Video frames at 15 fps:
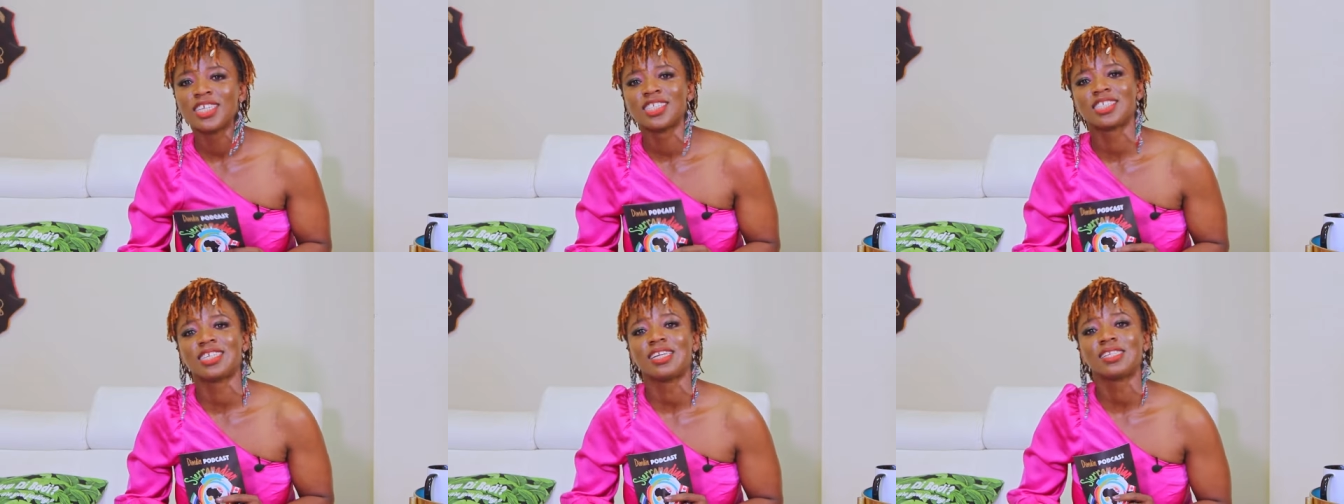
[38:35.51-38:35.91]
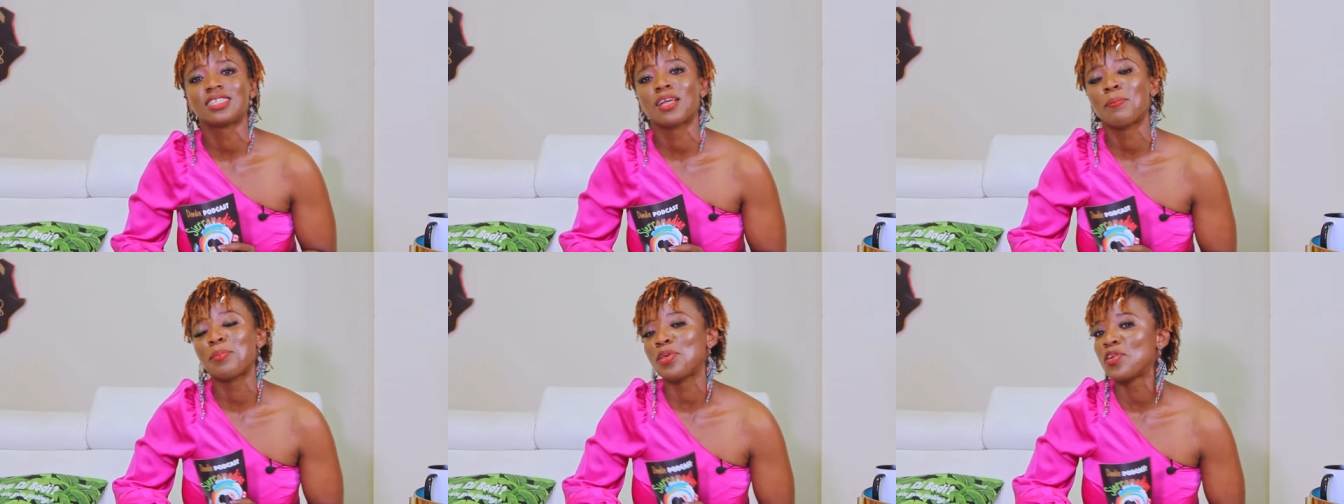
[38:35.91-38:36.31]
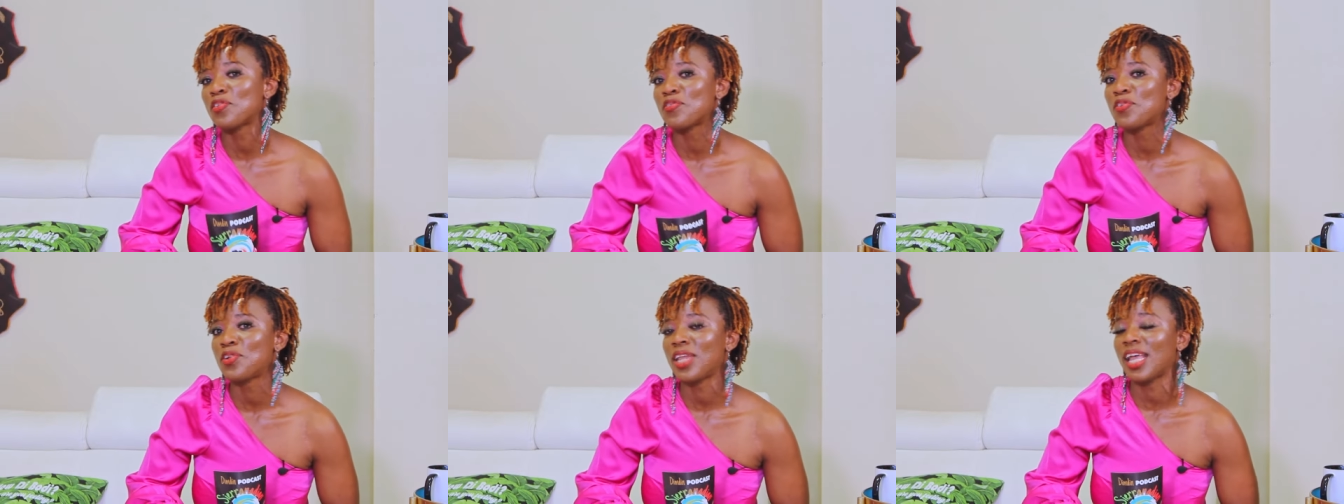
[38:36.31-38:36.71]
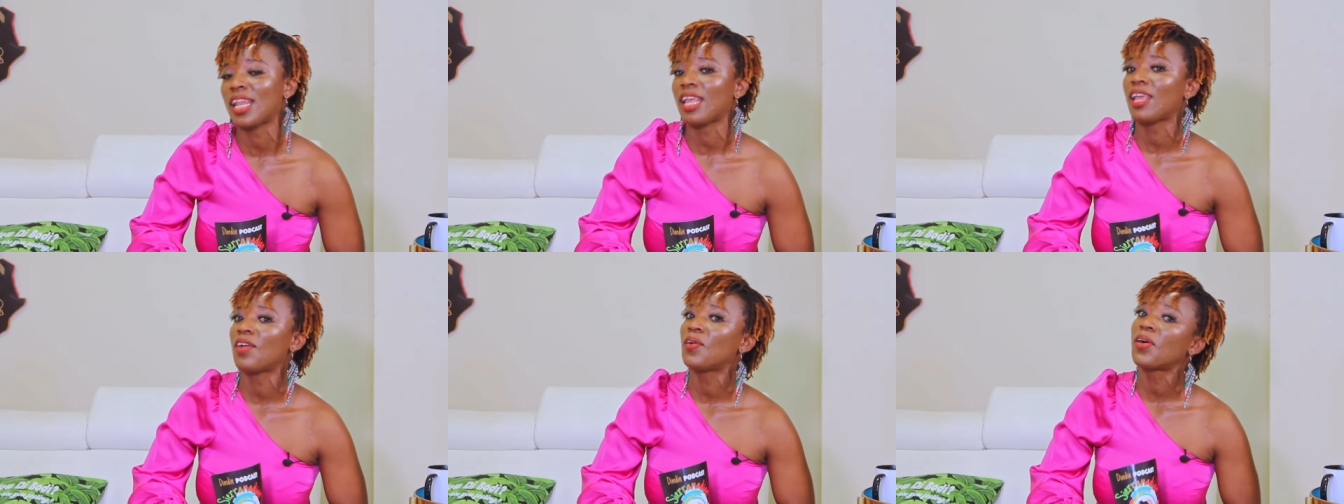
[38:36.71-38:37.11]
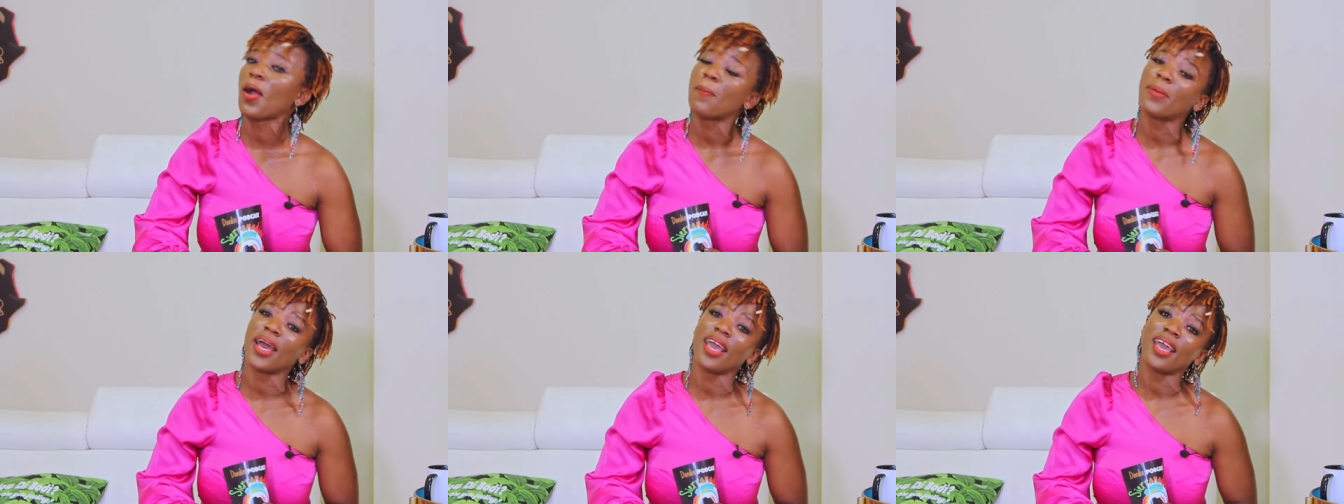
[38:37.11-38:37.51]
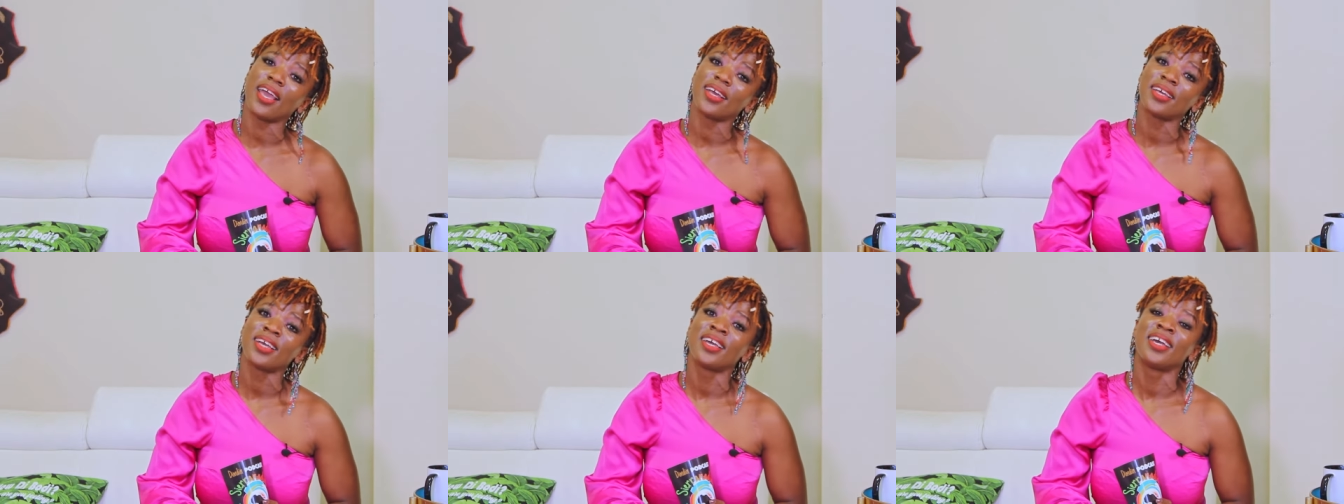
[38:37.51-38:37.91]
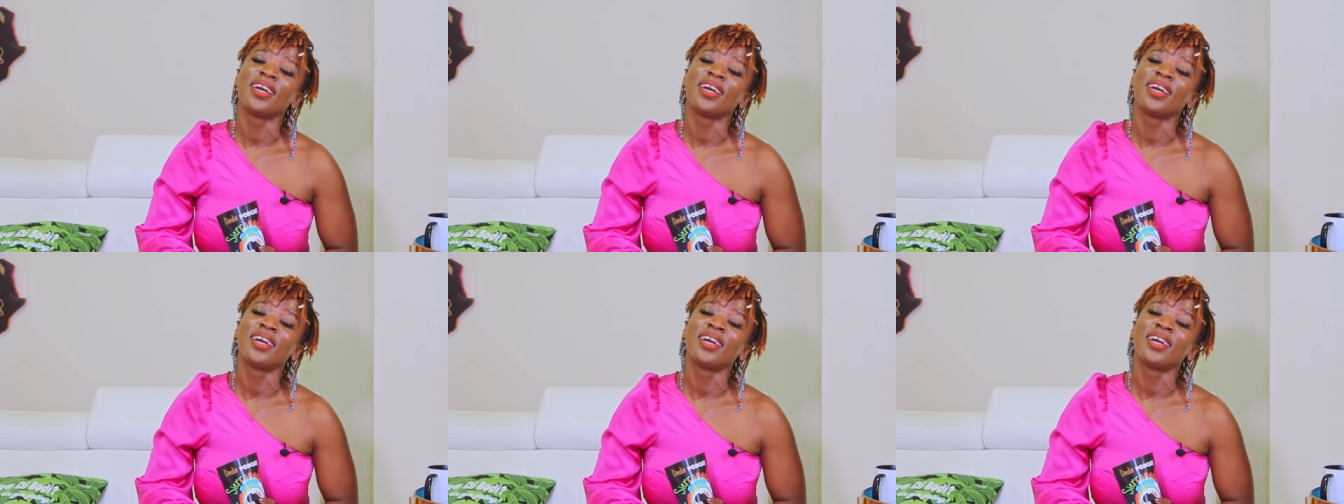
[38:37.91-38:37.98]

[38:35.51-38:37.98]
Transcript: She's the beautiful lady who got my hair